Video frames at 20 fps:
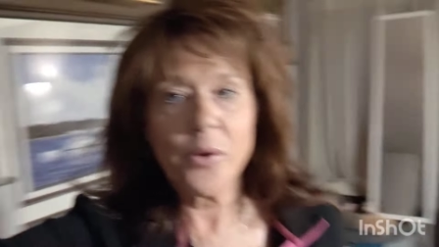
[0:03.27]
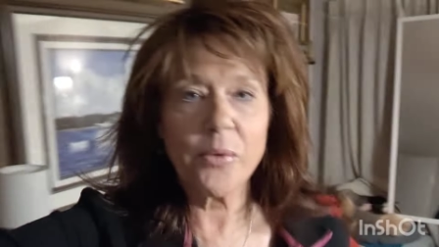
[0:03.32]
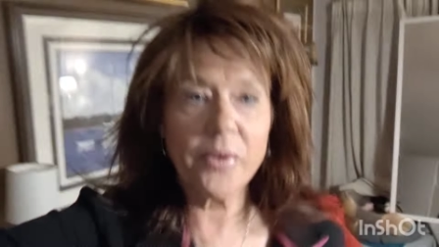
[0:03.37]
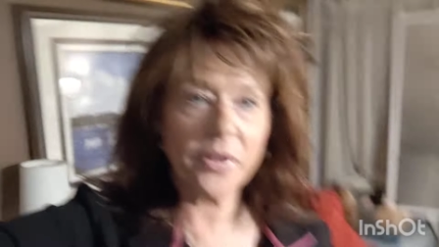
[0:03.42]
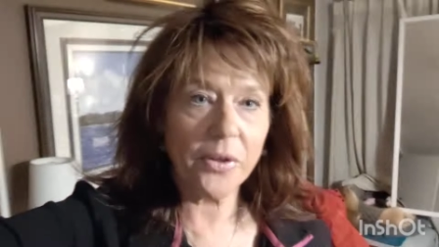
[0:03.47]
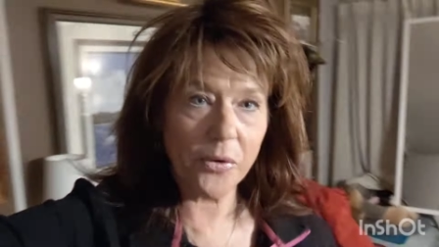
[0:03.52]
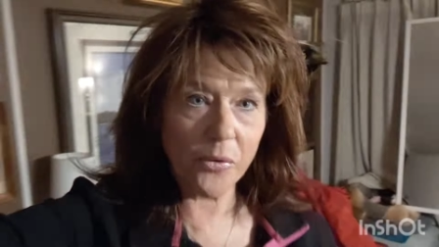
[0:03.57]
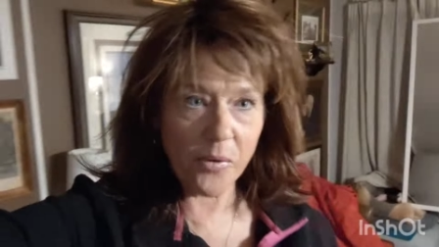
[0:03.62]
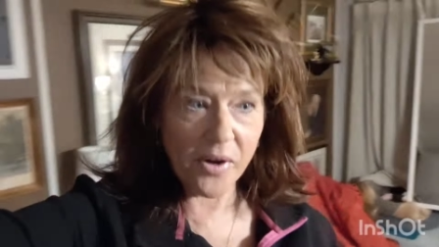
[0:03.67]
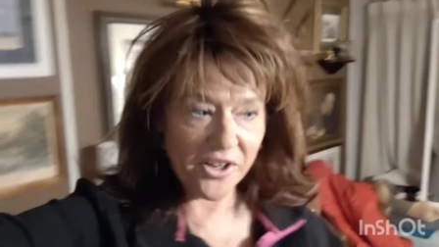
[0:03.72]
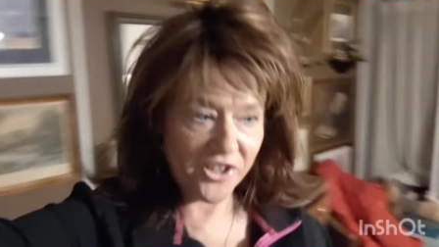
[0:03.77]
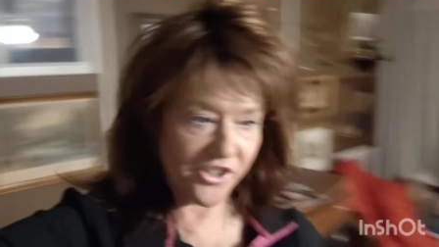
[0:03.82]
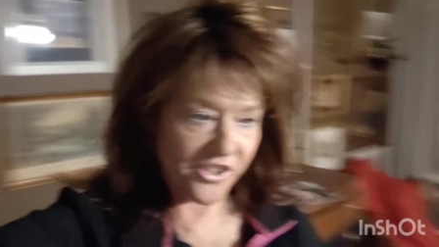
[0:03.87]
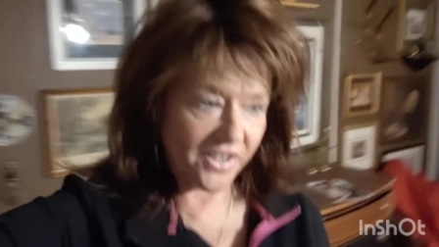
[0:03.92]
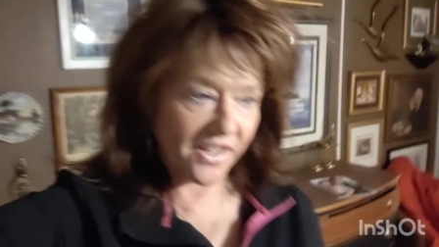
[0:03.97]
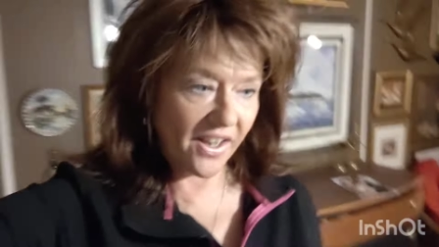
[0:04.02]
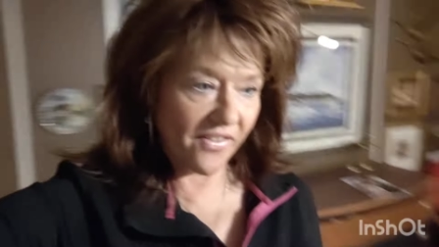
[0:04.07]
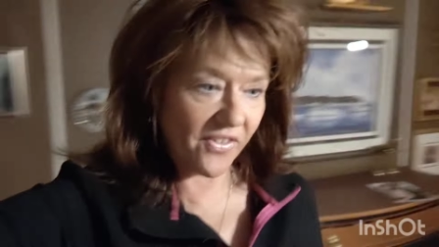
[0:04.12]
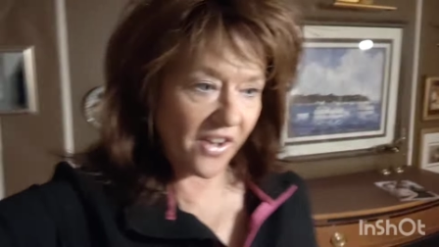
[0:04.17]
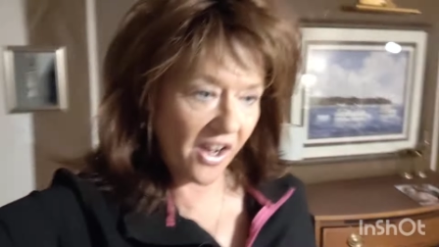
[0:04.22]
with a
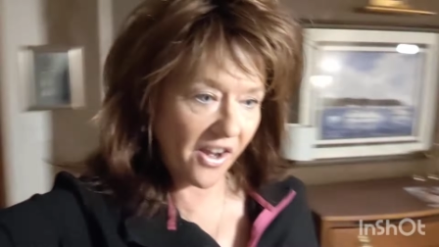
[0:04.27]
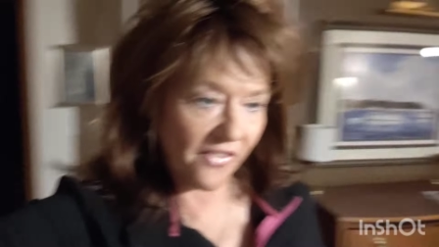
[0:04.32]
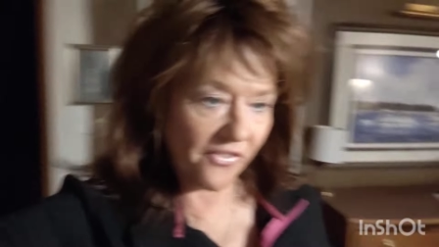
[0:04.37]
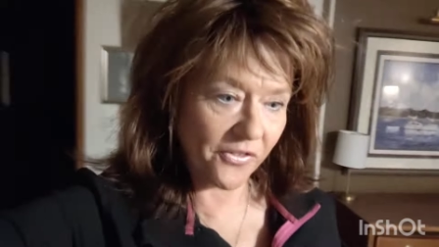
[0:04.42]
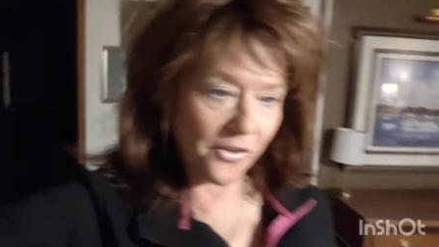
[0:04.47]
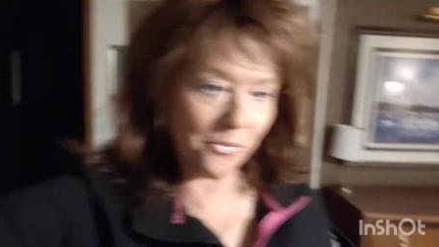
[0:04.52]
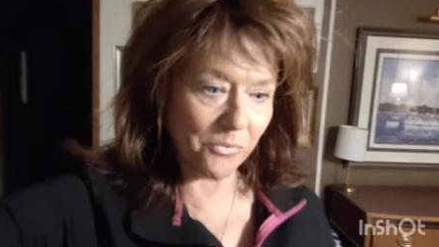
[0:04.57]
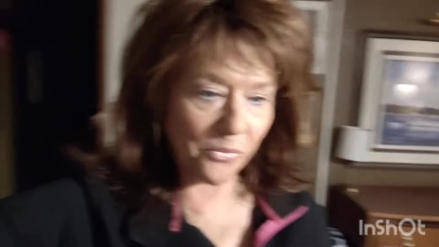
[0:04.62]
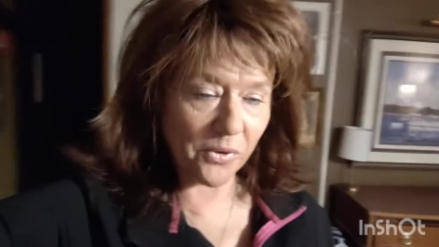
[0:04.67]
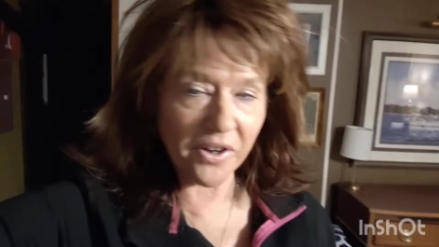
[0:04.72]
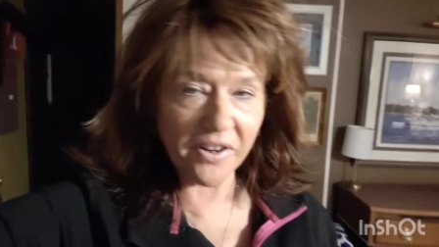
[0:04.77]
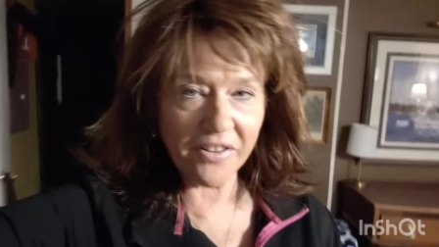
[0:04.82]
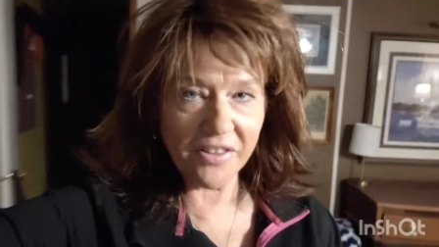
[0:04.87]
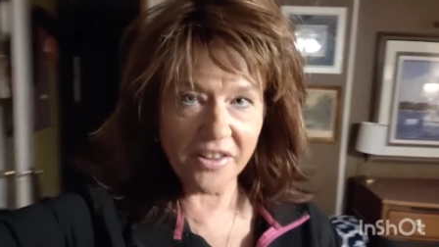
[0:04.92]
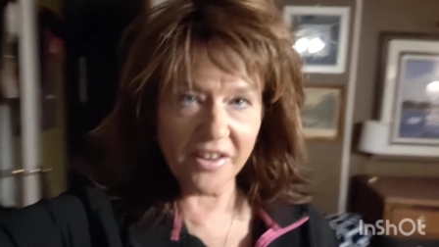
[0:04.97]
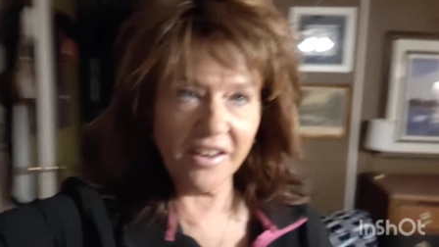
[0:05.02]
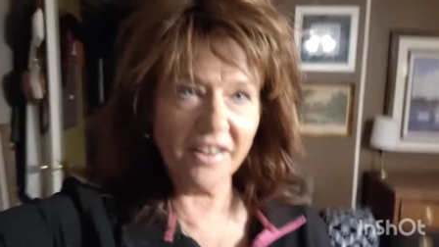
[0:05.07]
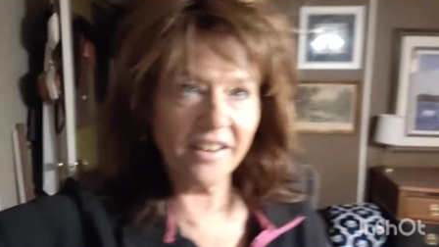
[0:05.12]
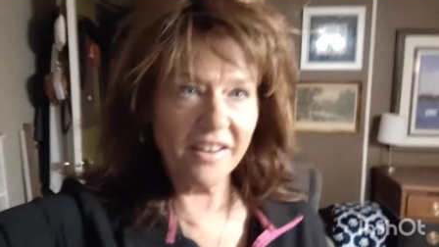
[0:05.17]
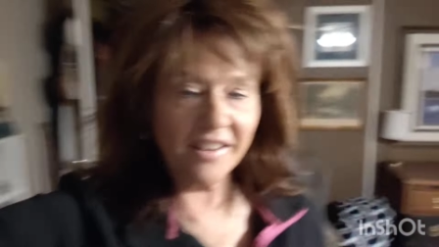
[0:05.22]
question I've got from one of
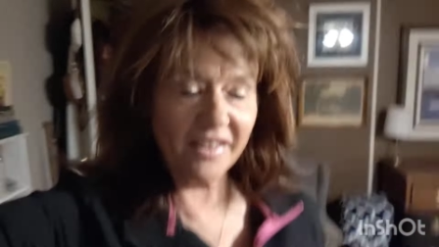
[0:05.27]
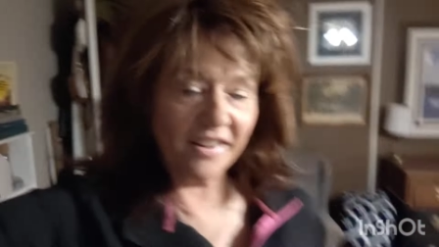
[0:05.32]
the